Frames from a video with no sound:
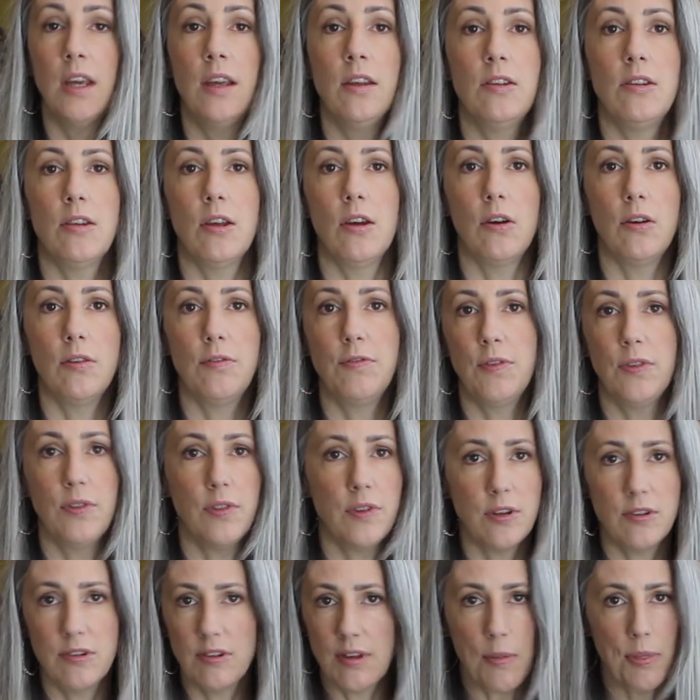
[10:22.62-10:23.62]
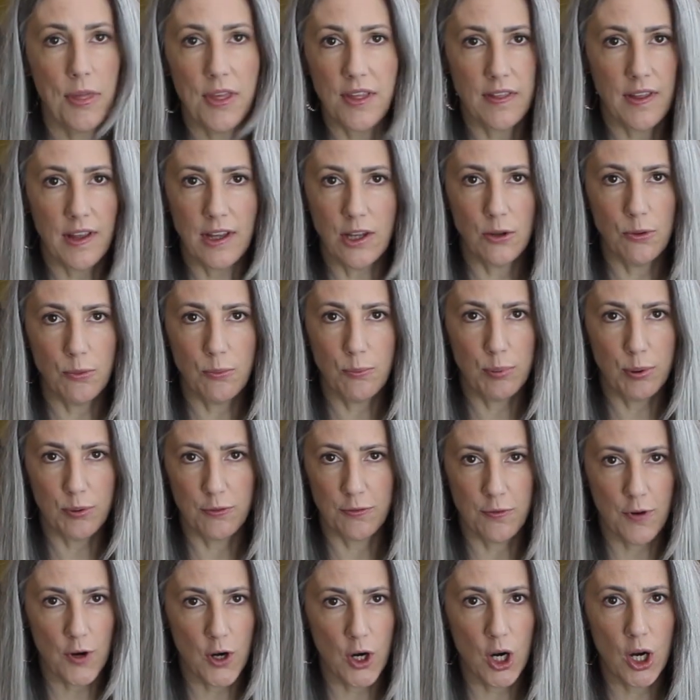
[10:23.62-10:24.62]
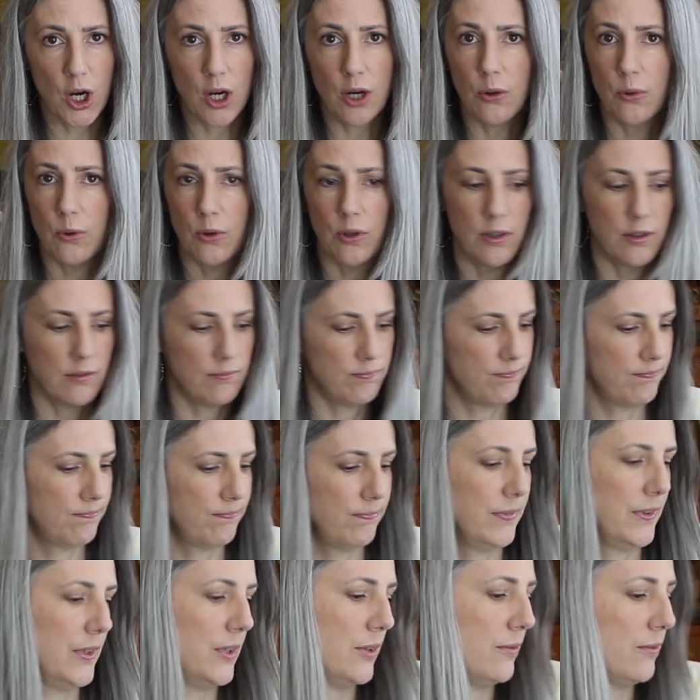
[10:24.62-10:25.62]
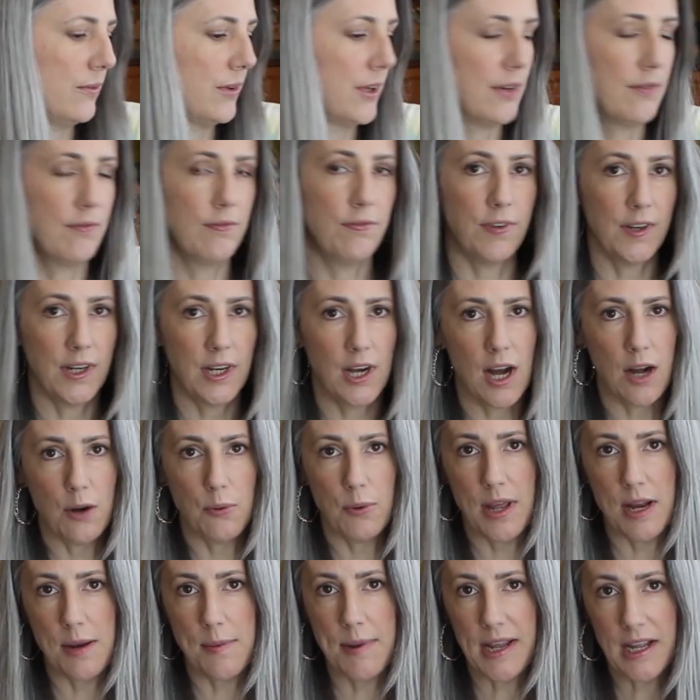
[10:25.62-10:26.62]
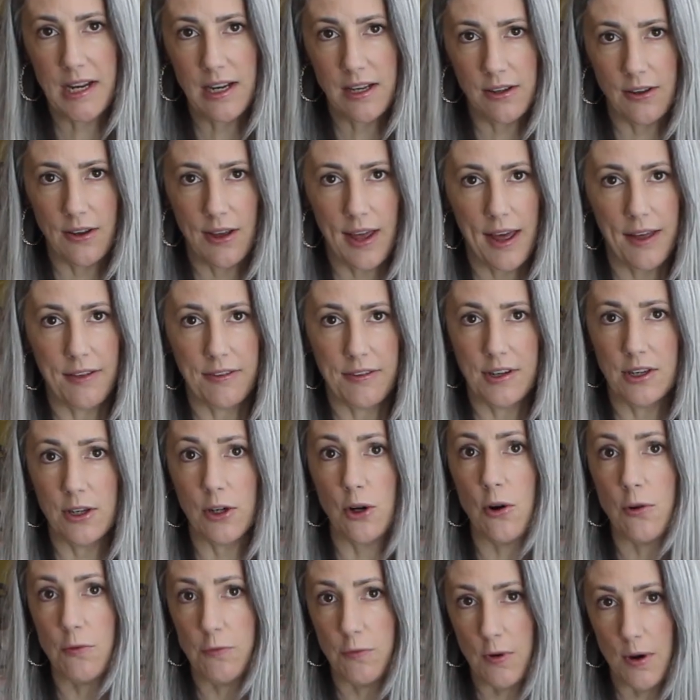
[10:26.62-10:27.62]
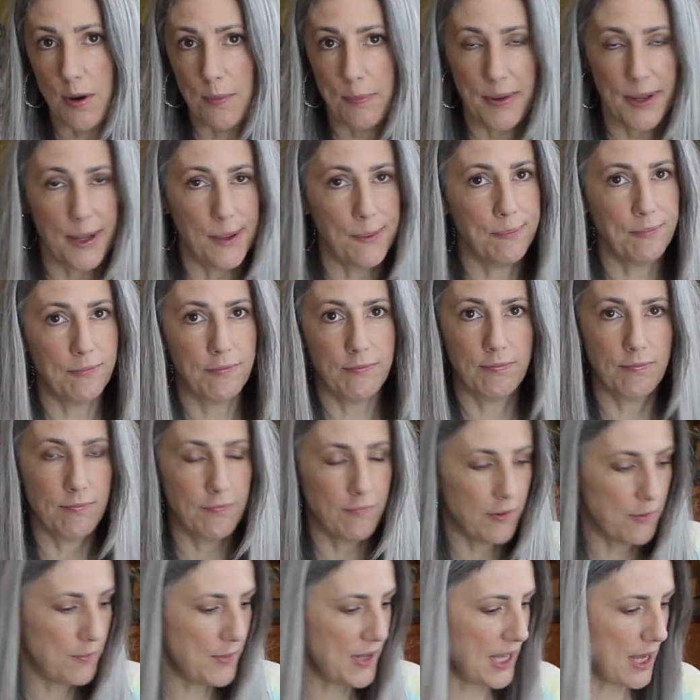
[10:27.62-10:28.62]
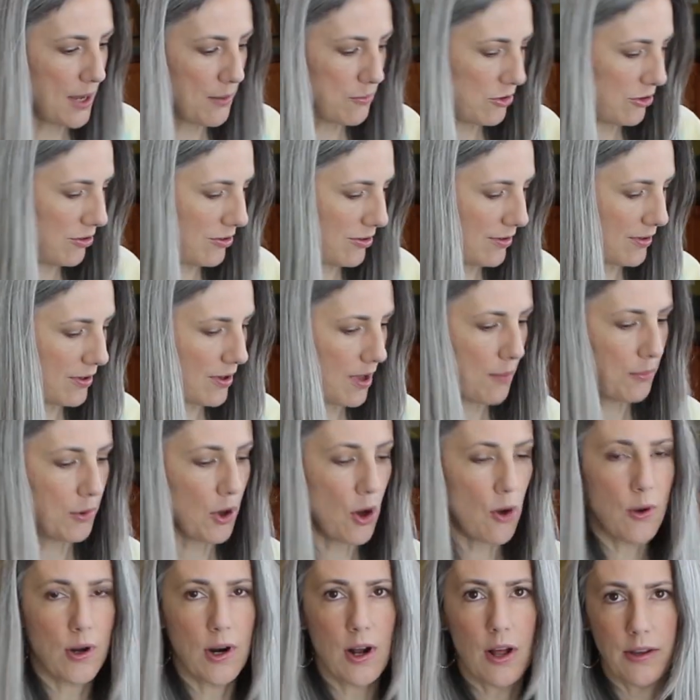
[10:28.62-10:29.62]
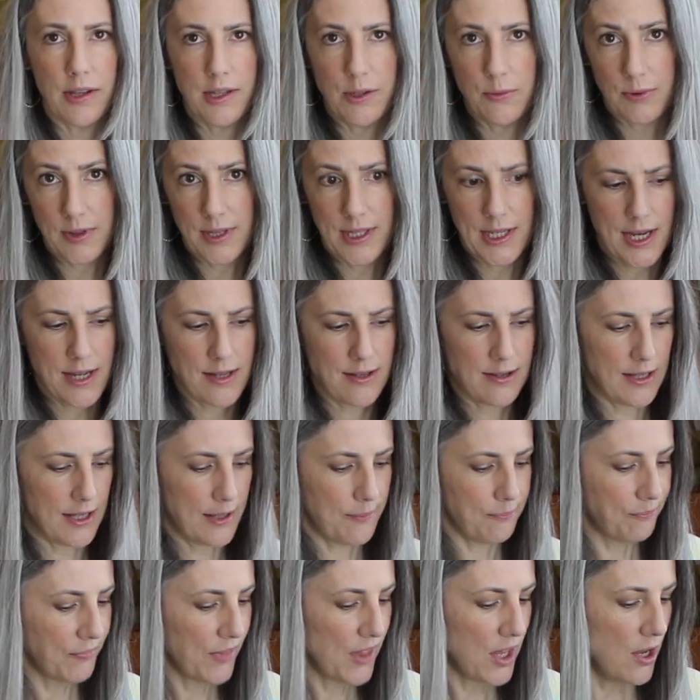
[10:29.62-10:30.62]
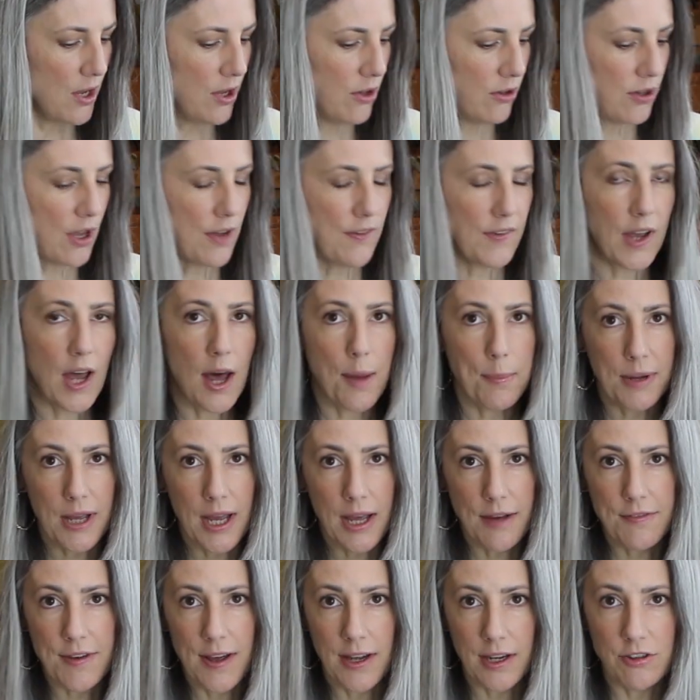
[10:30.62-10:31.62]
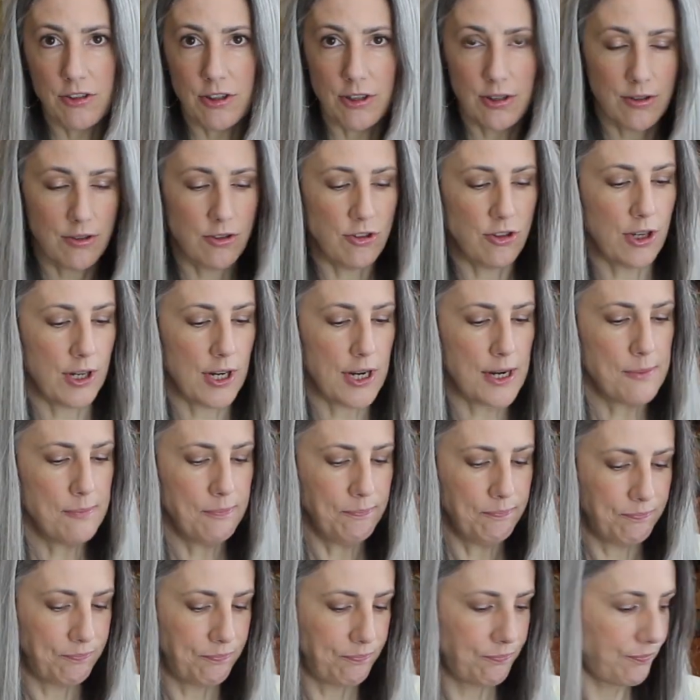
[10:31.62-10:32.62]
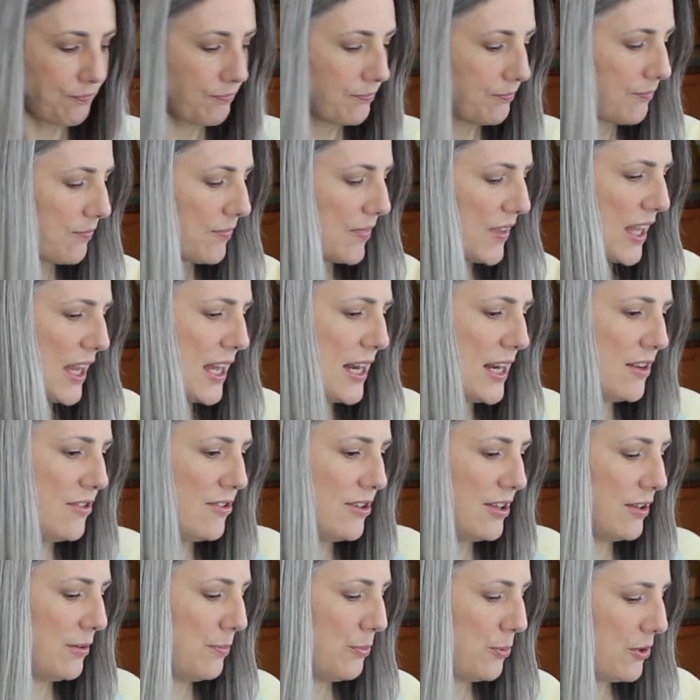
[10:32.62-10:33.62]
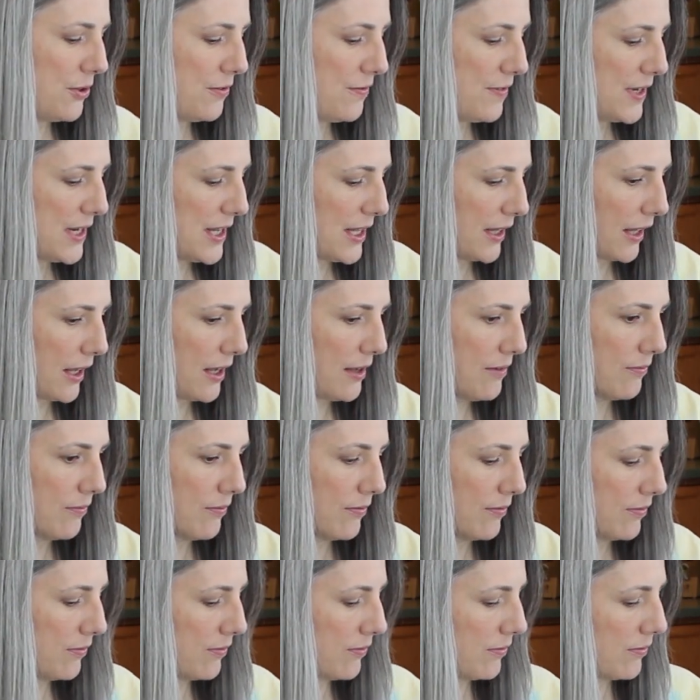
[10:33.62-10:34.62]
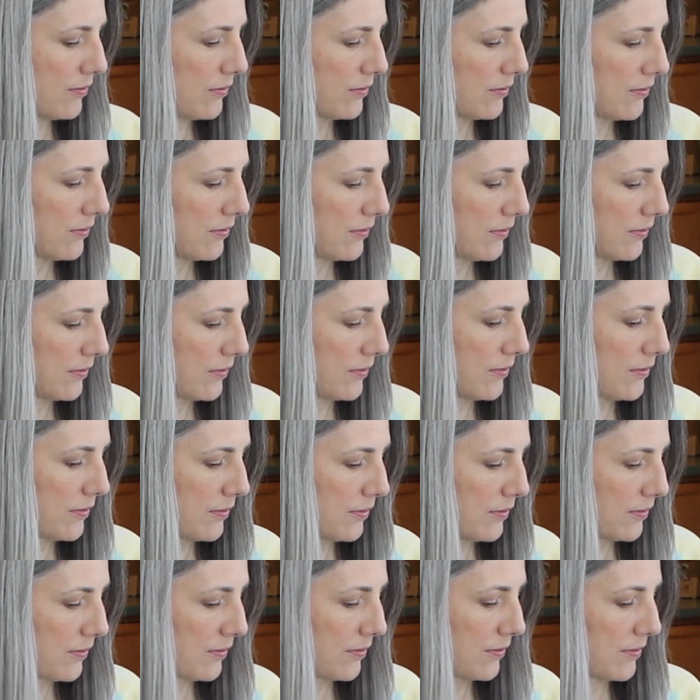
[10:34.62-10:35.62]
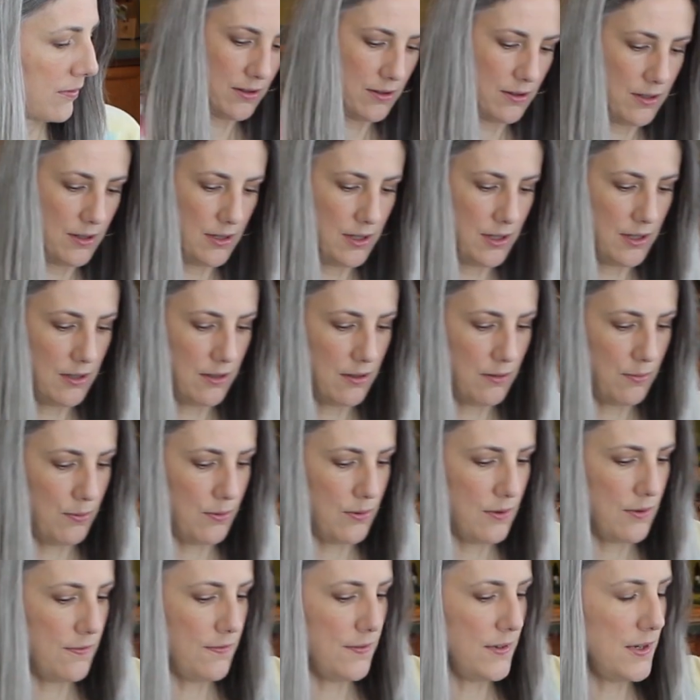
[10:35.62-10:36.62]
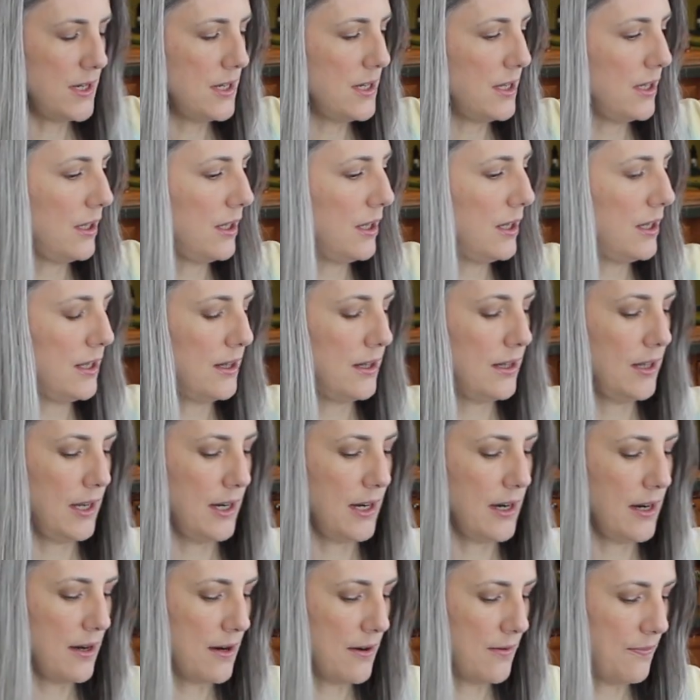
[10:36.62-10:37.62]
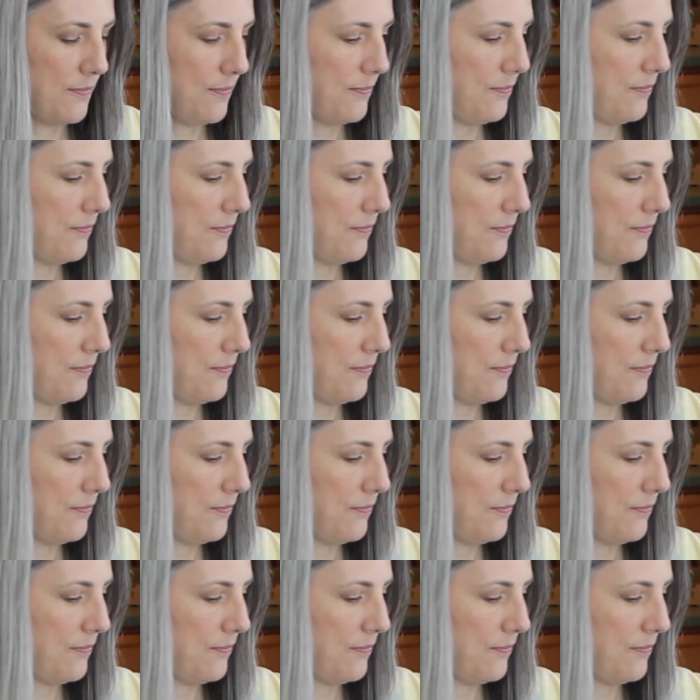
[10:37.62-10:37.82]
So if there's something that you prefer or you can figure out a way to make it a little healthier, go for it. But for me, I'm going all in with the icing. So I have a cup of confectioner's sugar and a teaspoon of vanilla. This teaspoon of vanilla in there.